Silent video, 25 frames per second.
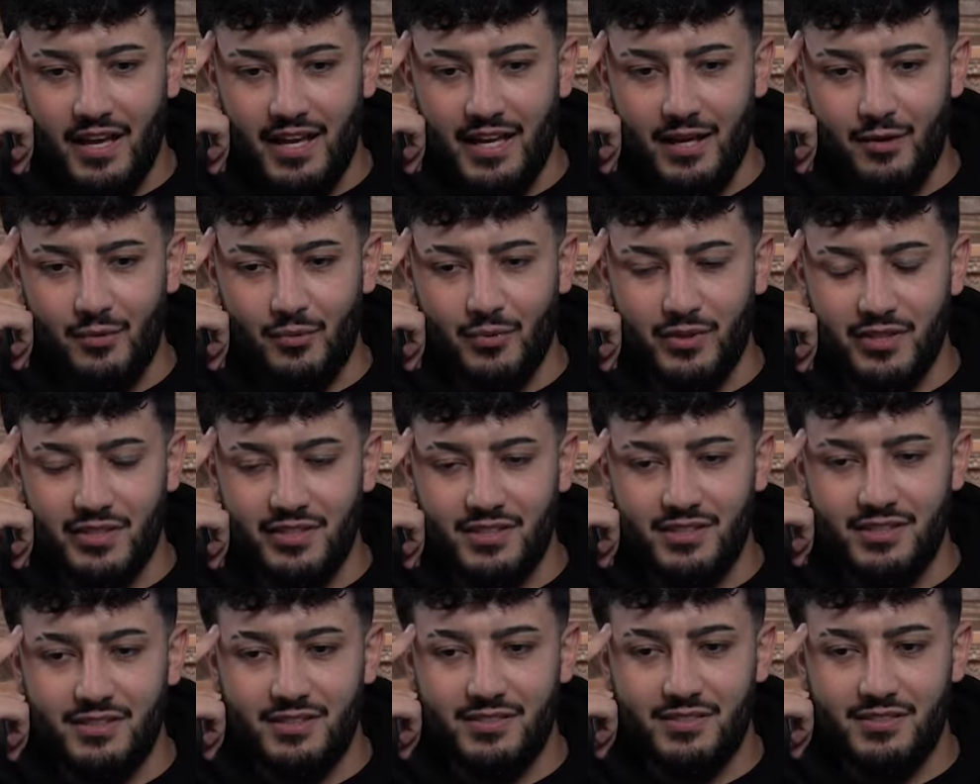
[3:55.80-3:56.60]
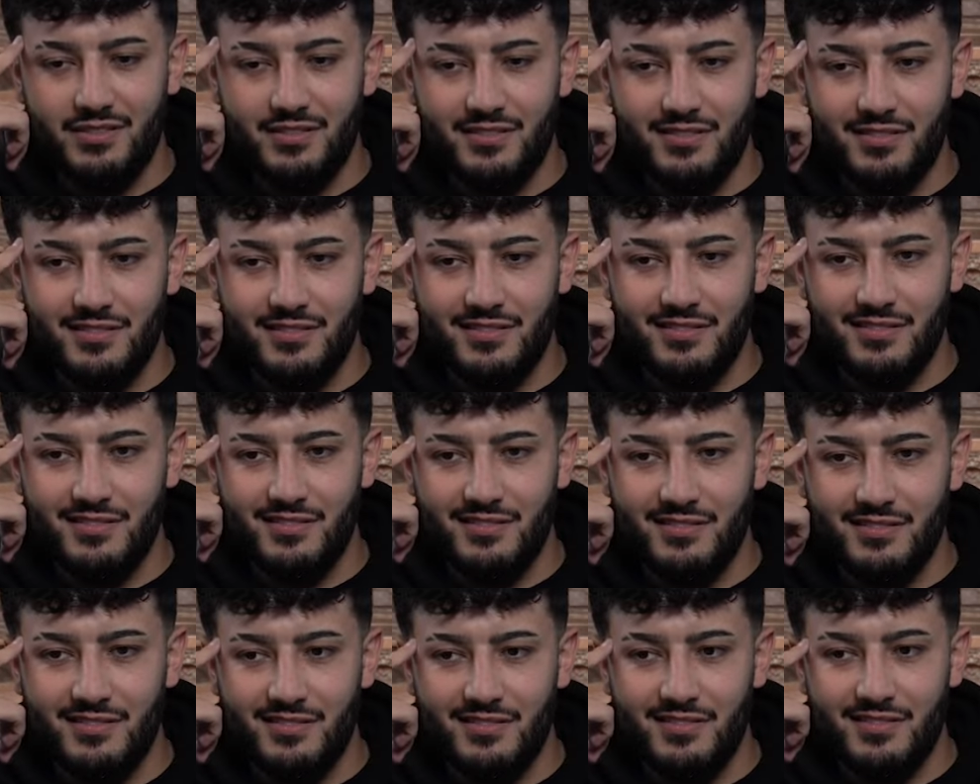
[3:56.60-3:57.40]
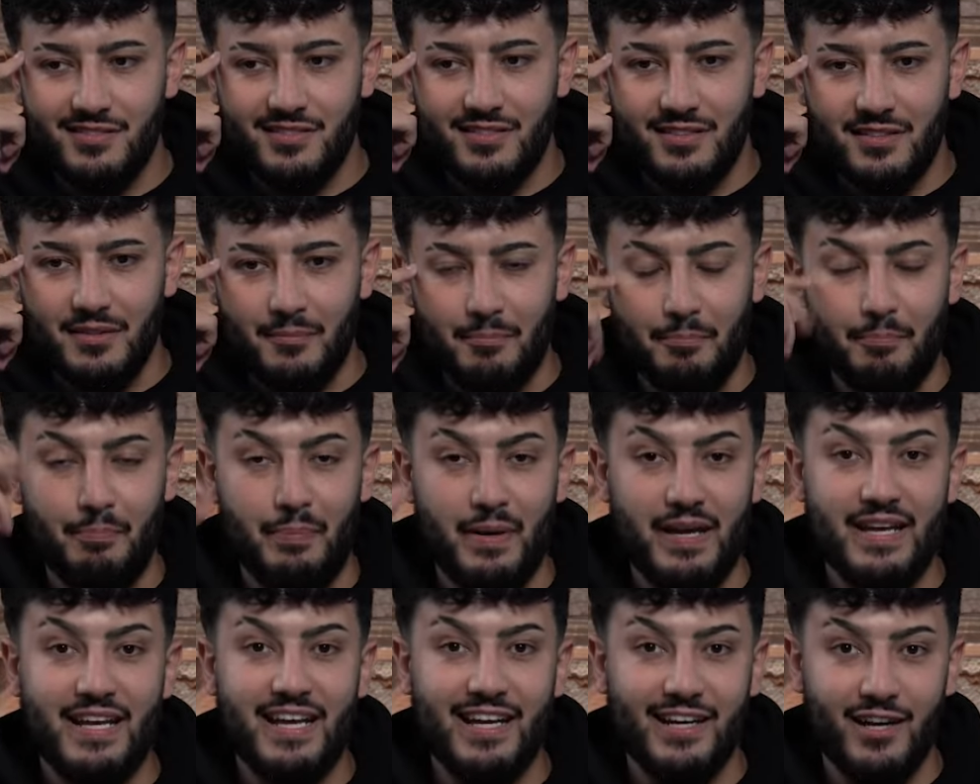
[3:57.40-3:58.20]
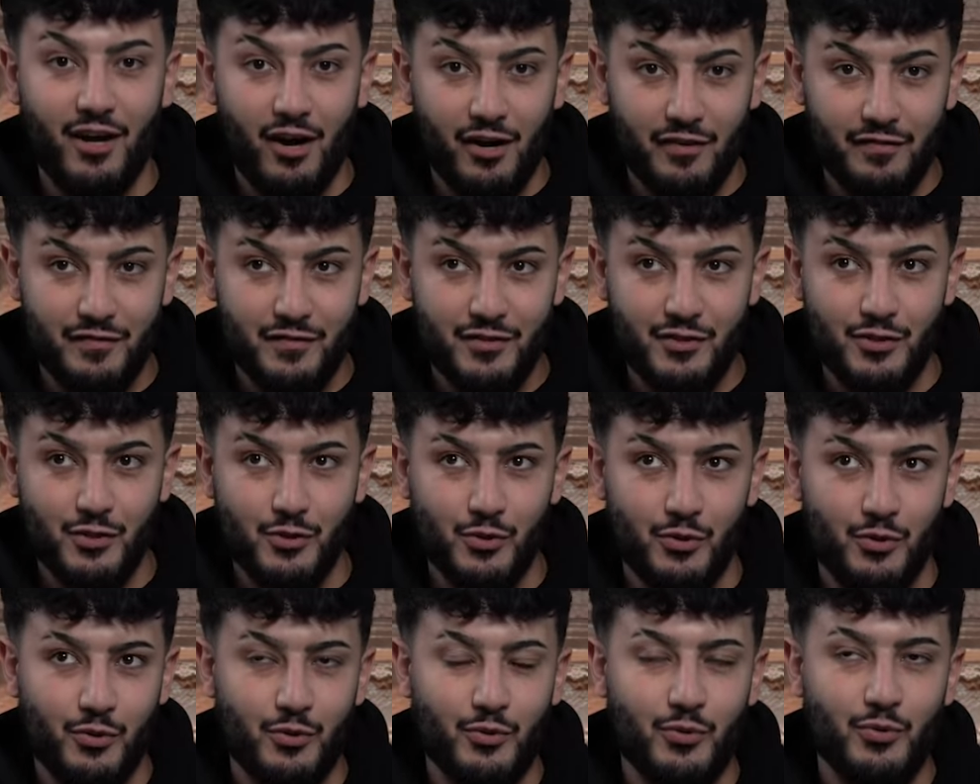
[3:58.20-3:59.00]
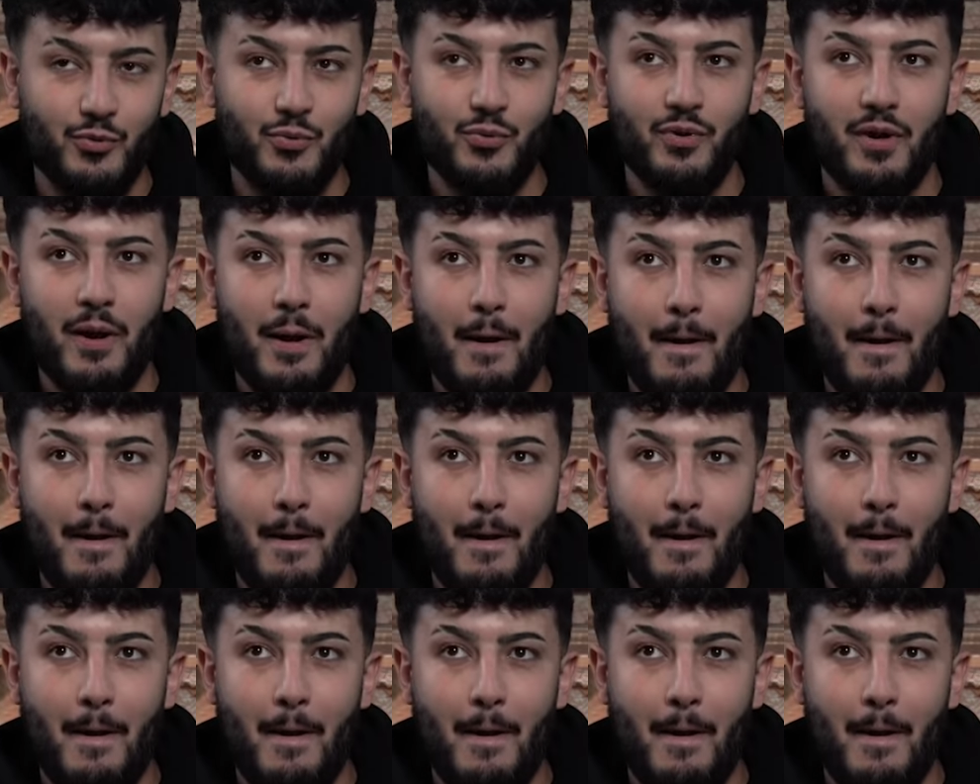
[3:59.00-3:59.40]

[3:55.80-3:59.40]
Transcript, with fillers: it was big enough to